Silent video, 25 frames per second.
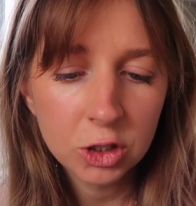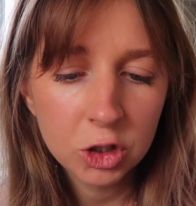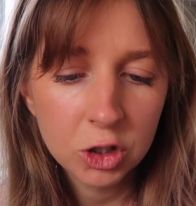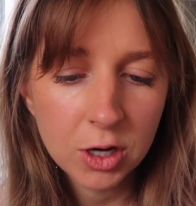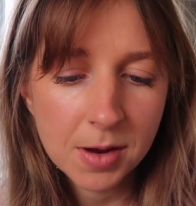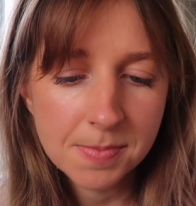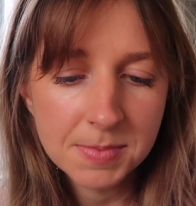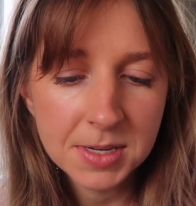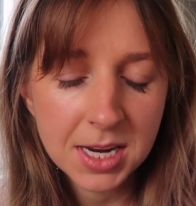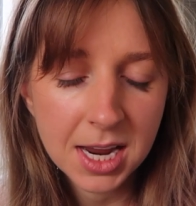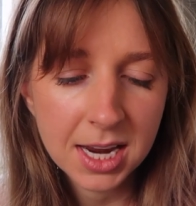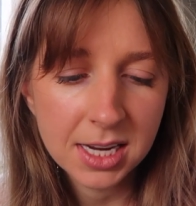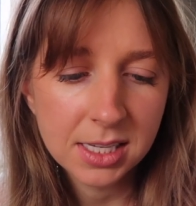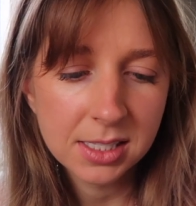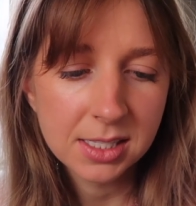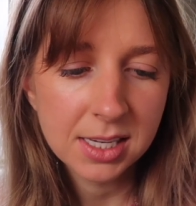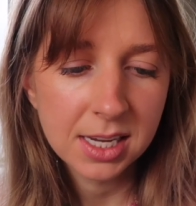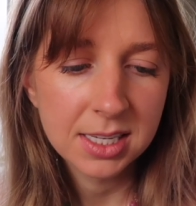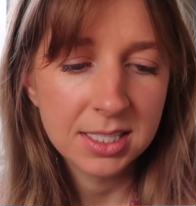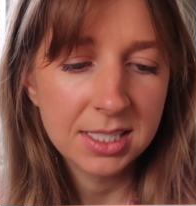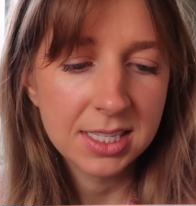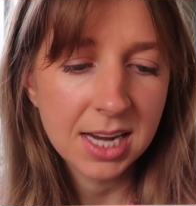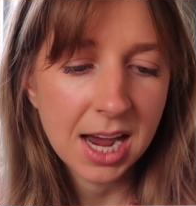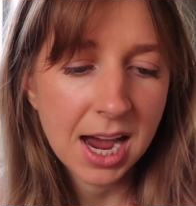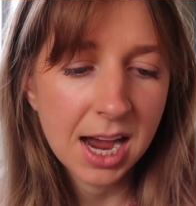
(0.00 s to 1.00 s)
trip takes a
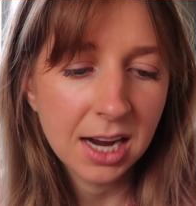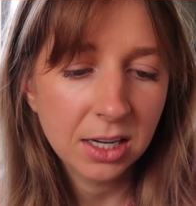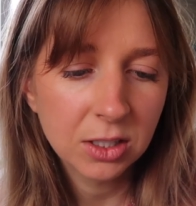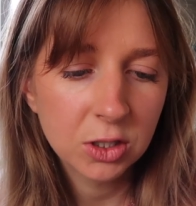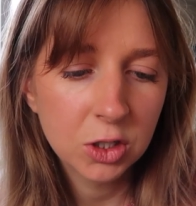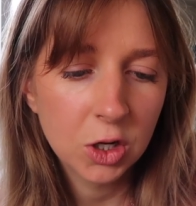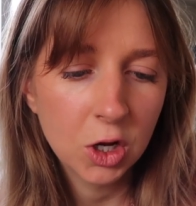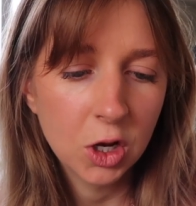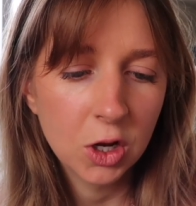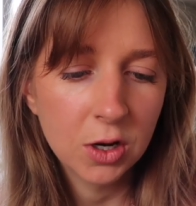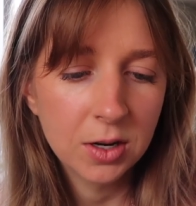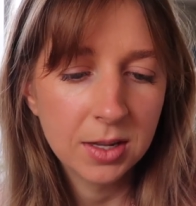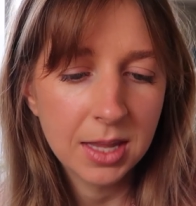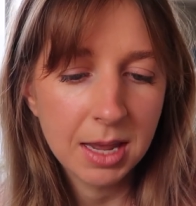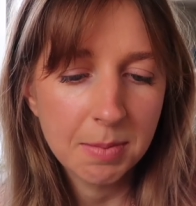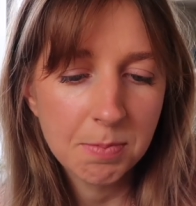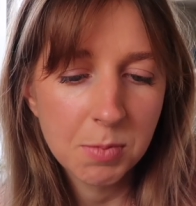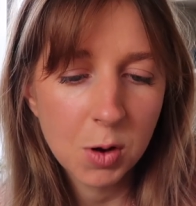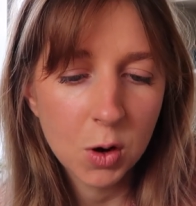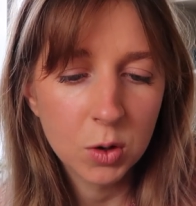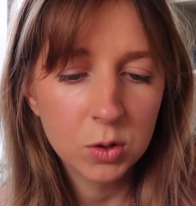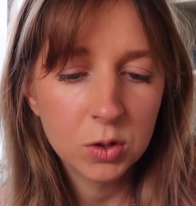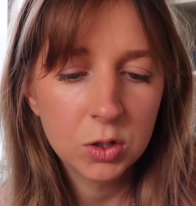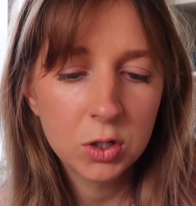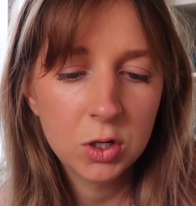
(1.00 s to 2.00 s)
dark turn, they
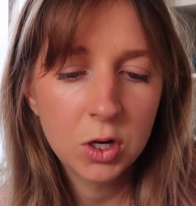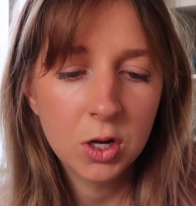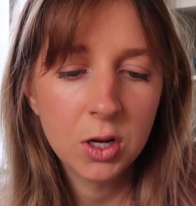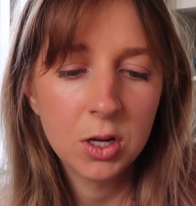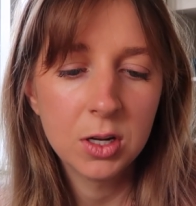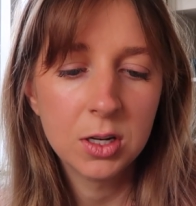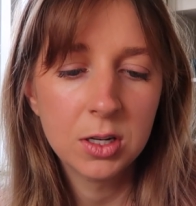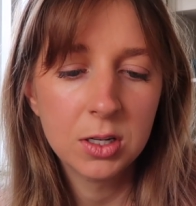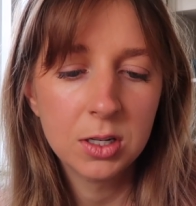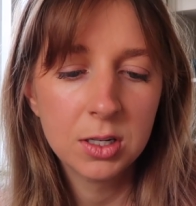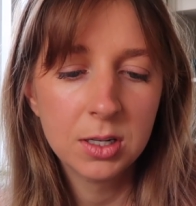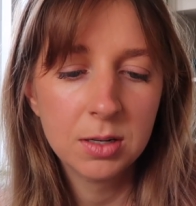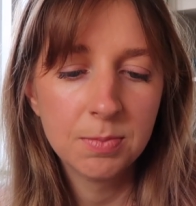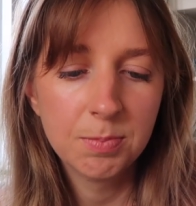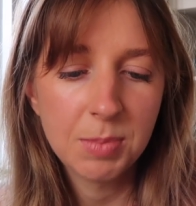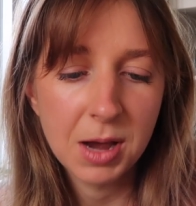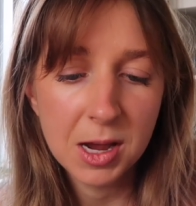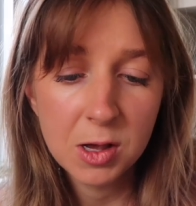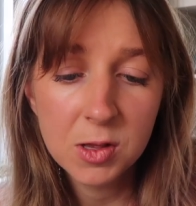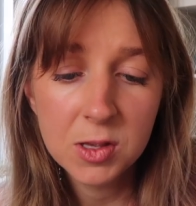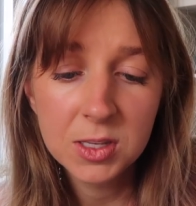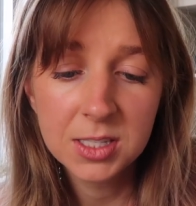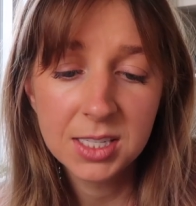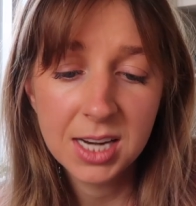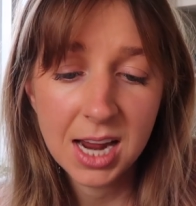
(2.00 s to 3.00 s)
both
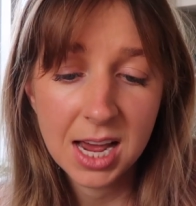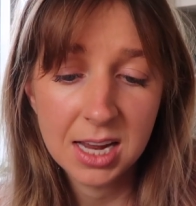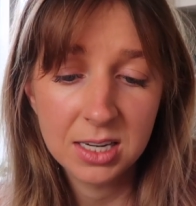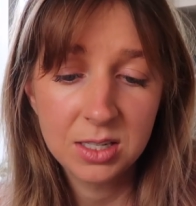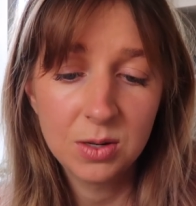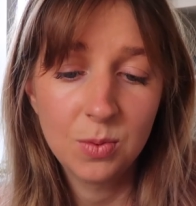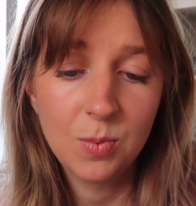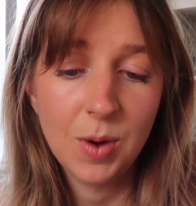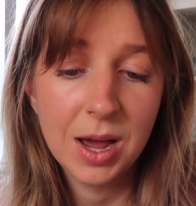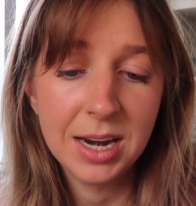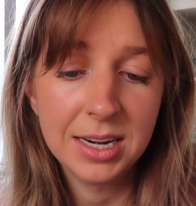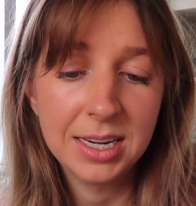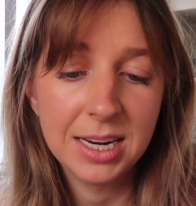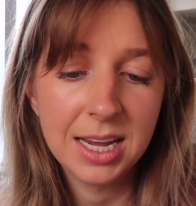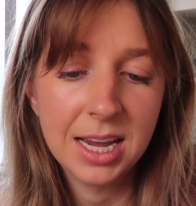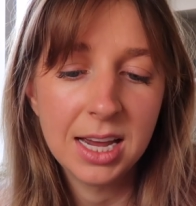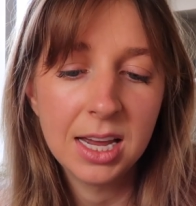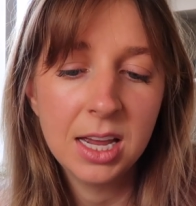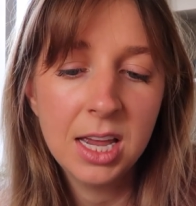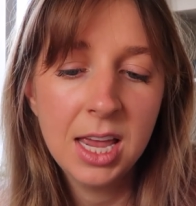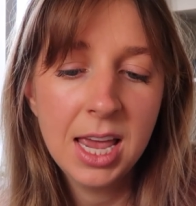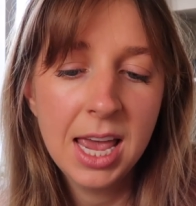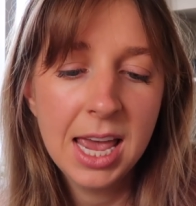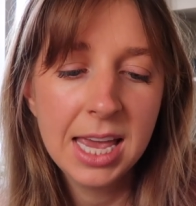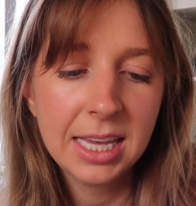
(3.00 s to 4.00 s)
start to wonder,
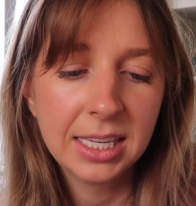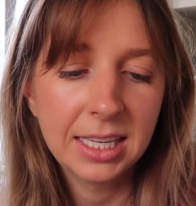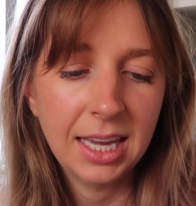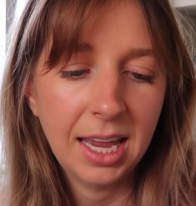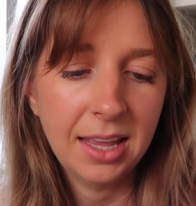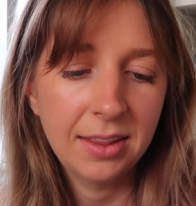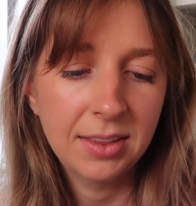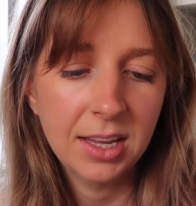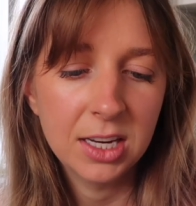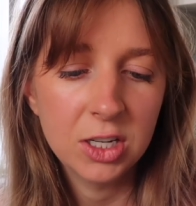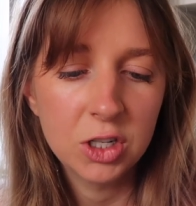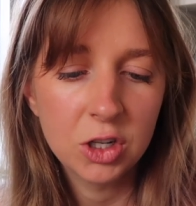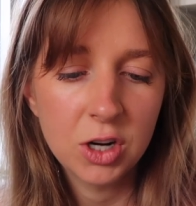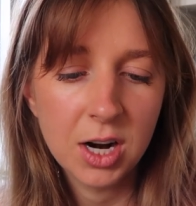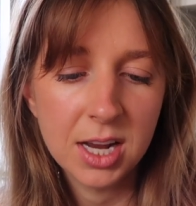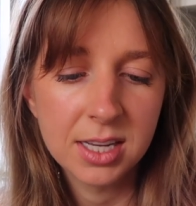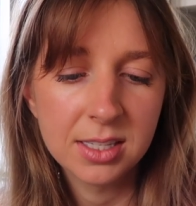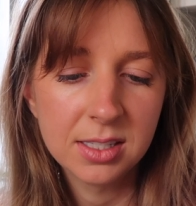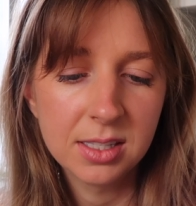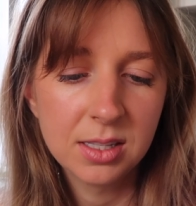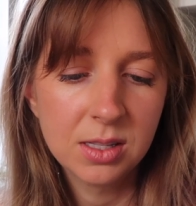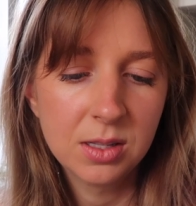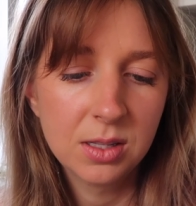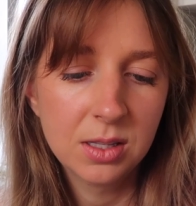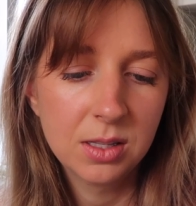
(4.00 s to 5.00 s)
can they trust
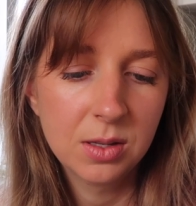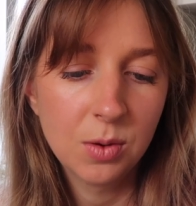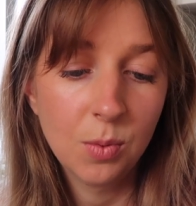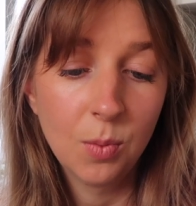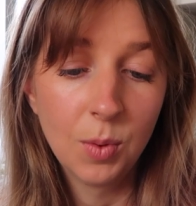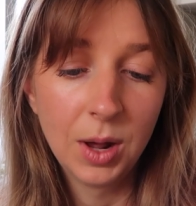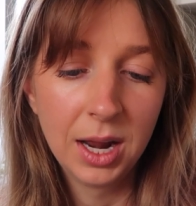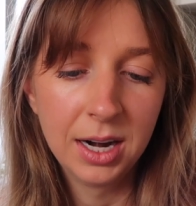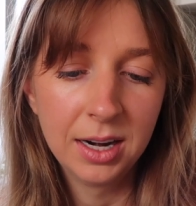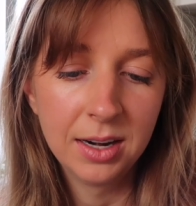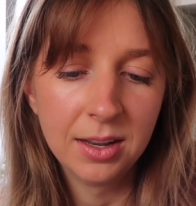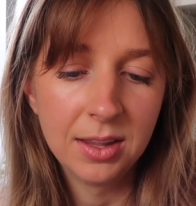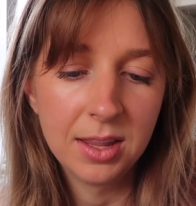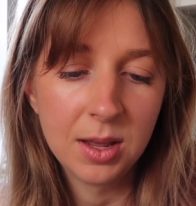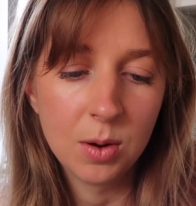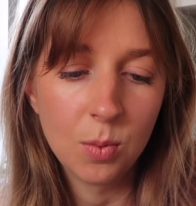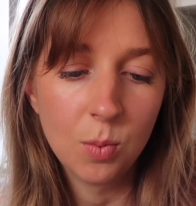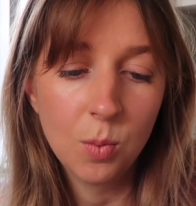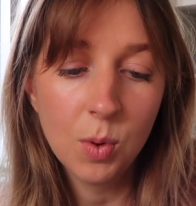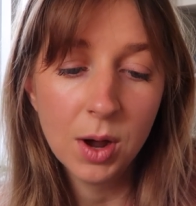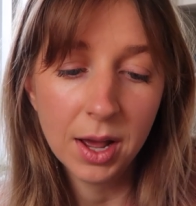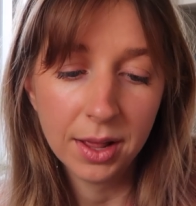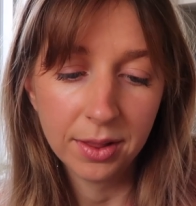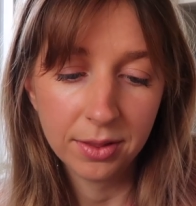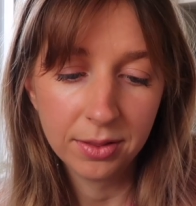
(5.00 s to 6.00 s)
the one they're
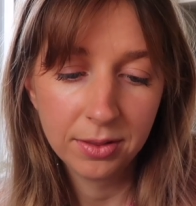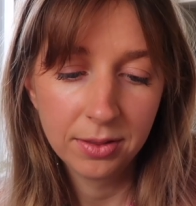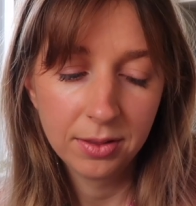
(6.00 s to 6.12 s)
with?